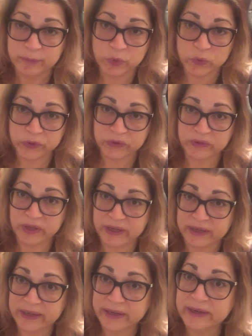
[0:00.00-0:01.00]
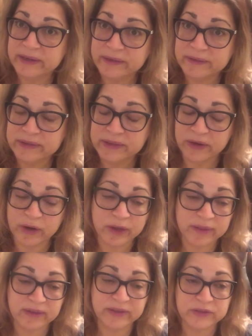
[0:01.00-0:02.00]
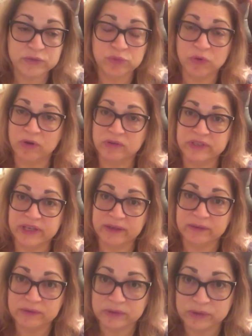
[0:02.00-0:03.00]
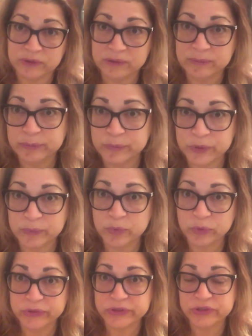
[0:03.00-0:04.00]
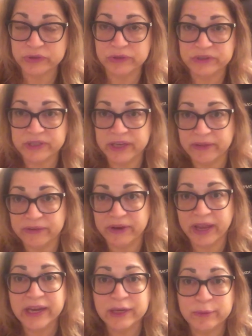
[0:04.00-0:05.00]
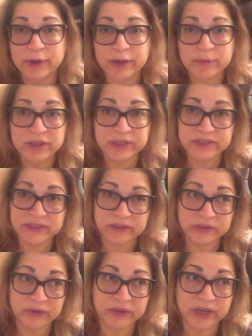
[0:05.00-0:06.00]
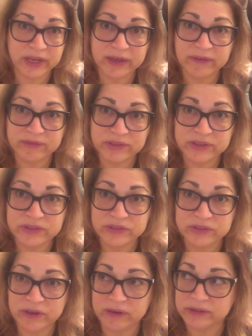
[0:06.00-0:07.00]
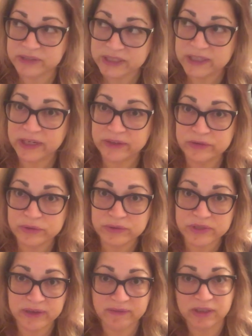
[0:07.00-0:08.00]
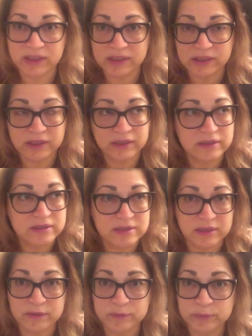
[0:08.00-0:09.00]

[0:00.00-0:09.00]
borderline, I think it's wrong to outlaw abortion altogether anyway, because then you're going to have these young teenagers having kids